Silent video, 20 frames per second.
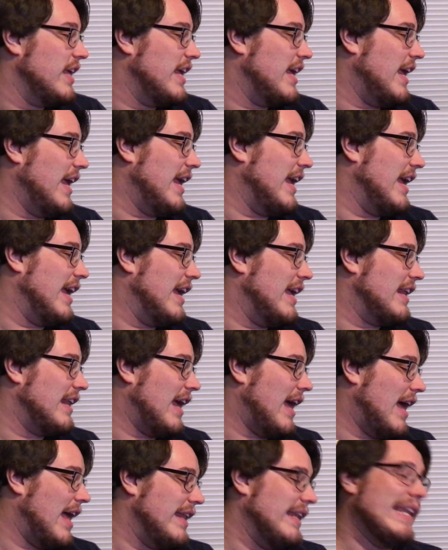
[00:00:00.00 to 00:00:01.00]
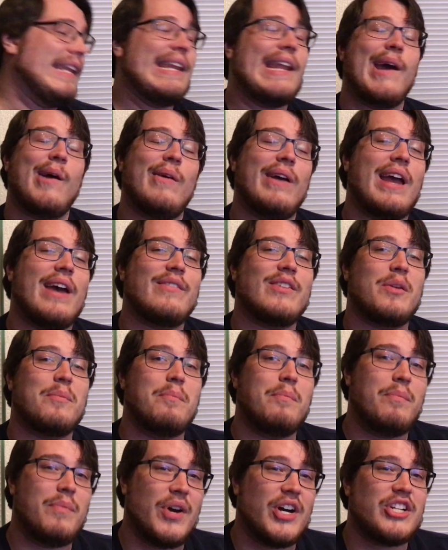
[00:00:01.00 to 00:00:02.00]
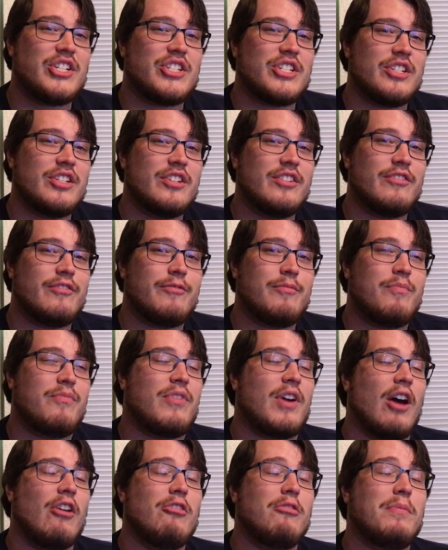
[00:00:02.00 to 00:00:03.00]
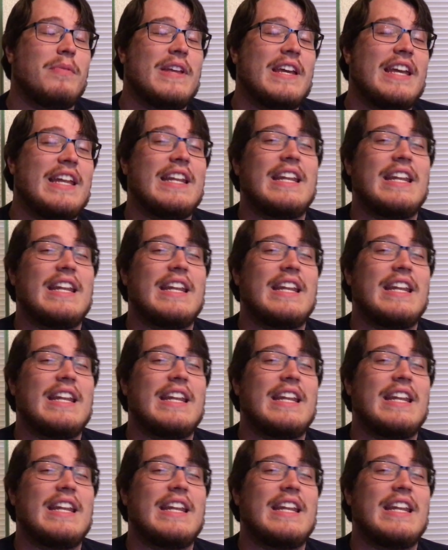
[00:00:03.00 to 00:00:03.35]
And now I have a bunch of probably